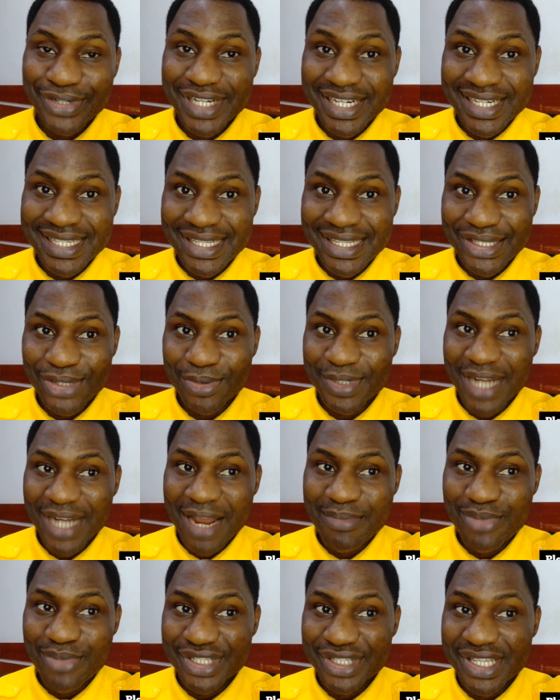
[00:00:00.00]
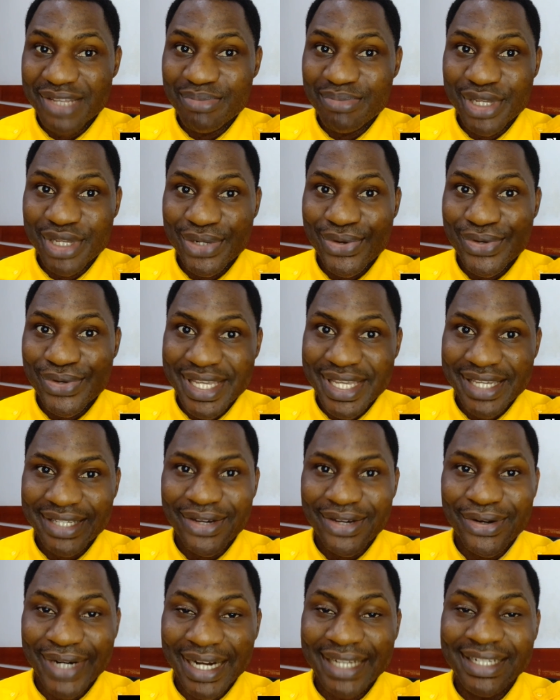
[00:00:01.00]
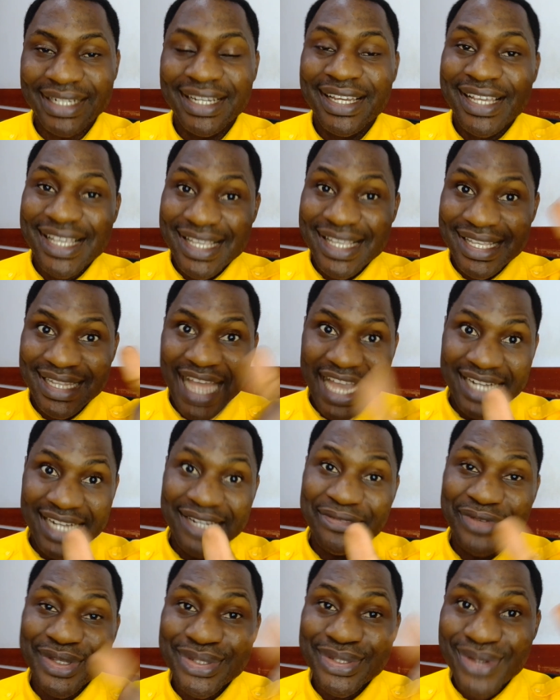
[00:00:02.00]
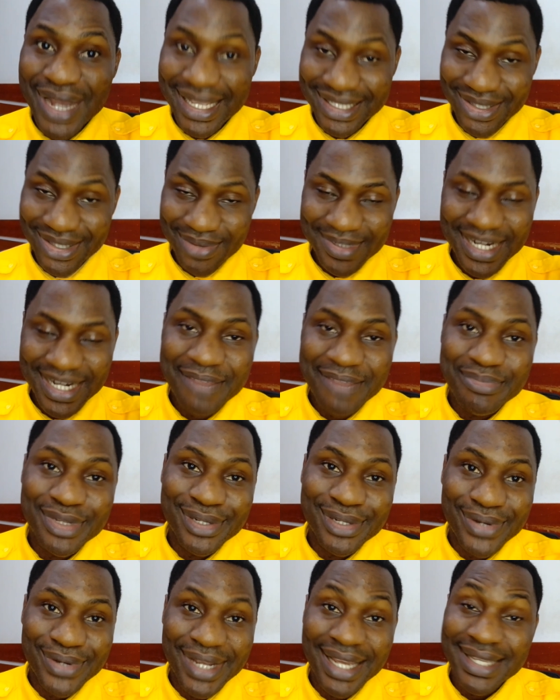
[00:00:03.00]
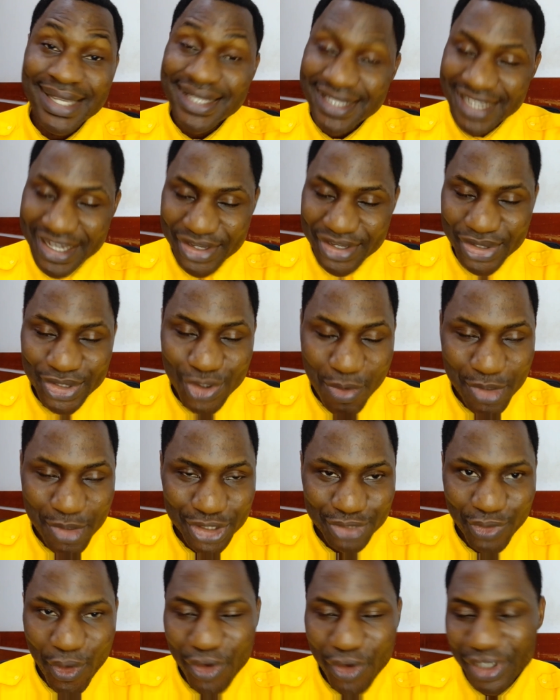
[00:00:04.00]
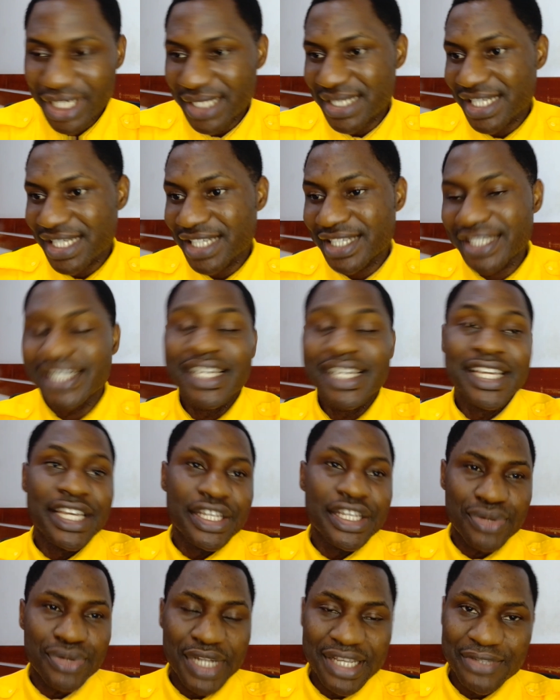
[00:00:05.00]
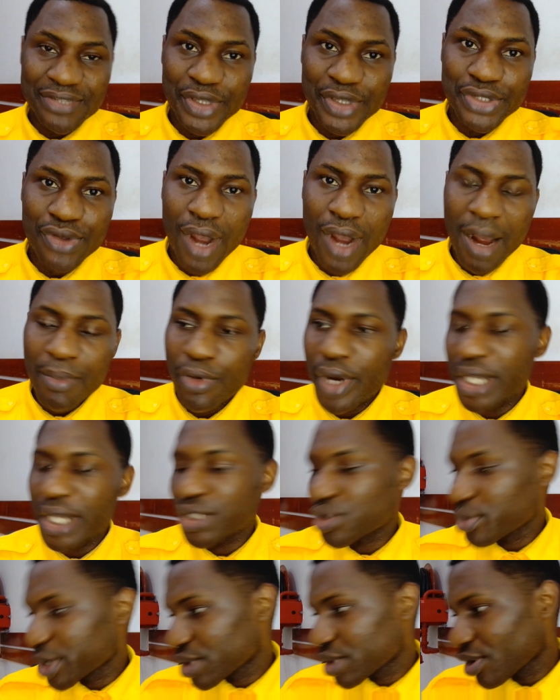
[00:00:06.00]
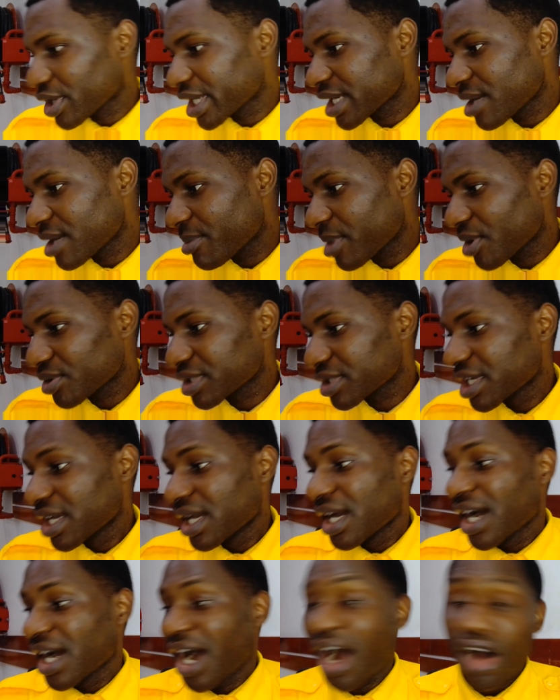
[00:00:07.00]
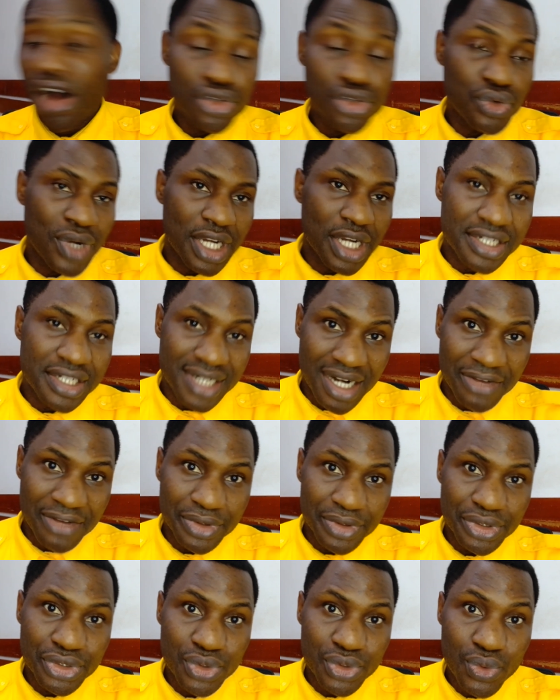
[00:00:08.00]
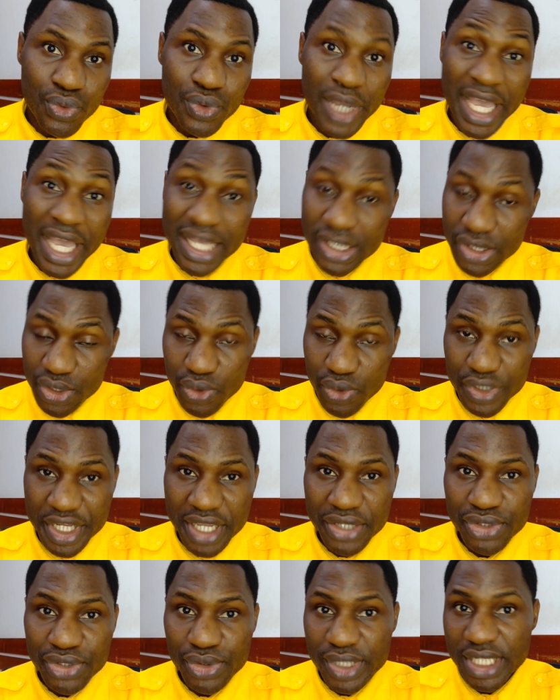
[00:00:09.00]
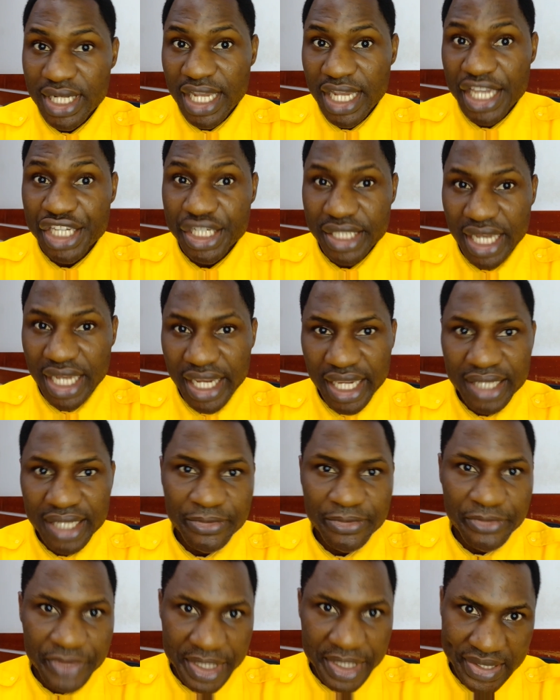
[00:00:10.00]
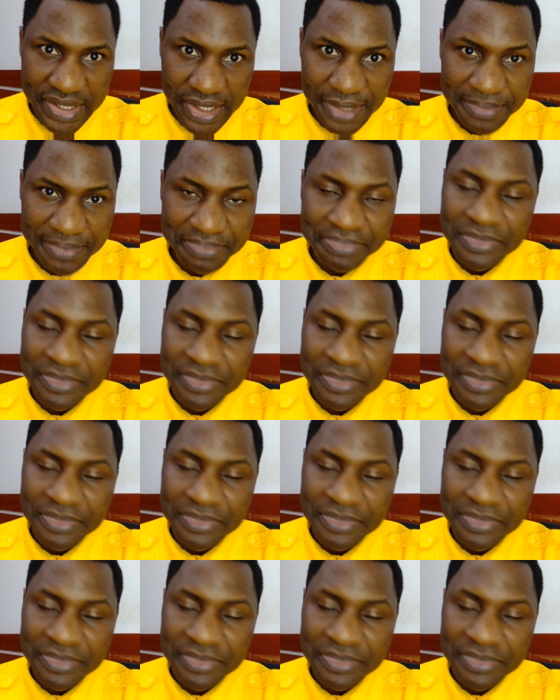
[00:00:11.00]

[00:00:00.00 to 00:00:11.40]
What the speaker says: There is a subscribe button below here, all right? Like the video and subscribe below, guys. Thank you so much for understanding. Today's video, I'm going to be talking about how you can travel to Estonia using a Schengen visa.